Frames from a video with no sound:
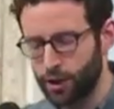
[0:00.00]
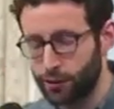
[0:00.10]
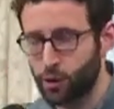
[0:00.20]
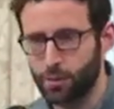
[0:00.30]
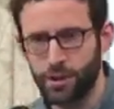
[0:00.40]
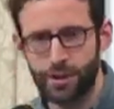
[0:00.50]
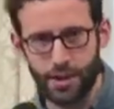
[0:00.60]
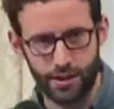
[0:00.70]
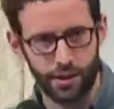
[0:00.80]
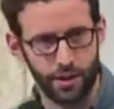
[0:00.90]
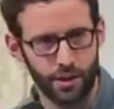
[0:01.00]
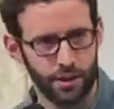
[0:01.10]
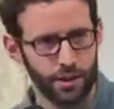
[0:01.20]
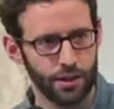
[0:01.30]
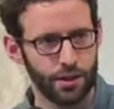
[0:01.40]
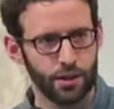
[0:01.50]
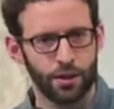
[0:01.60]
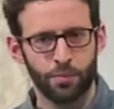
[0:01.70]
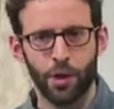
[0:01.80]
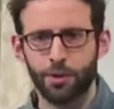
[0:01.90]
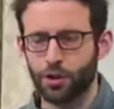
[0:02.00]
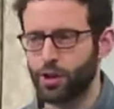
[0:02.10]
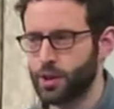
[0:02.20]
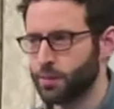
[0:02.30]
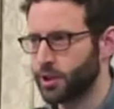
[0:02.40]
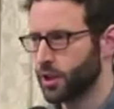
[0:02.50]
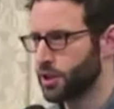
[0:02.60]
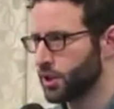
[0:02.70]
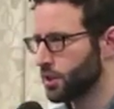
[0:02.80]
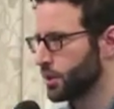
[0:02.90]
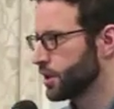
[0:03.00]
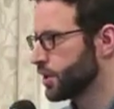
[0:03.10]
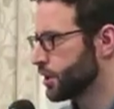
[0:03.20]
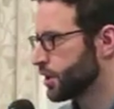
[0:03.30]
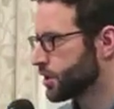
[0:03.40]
affordable density, public transportation,